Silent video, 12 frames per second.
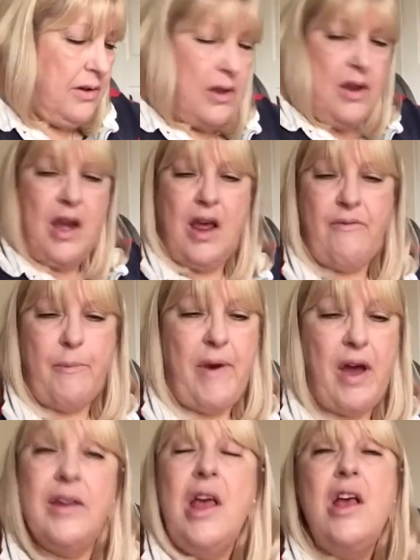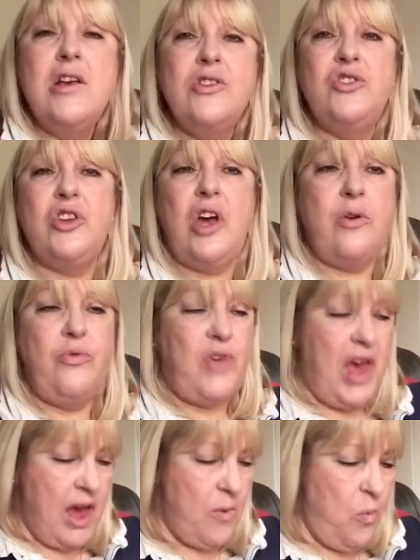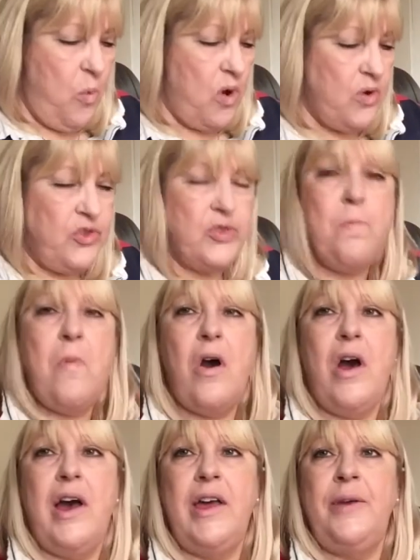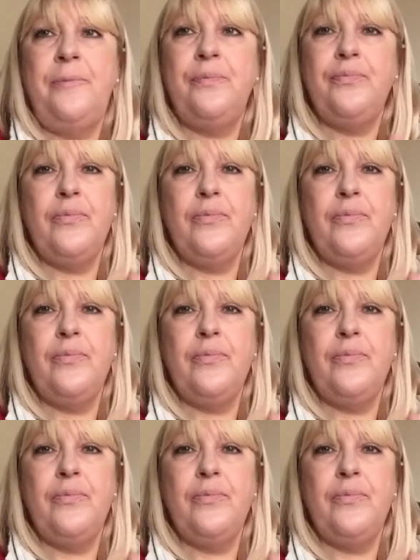Never mind. So that was my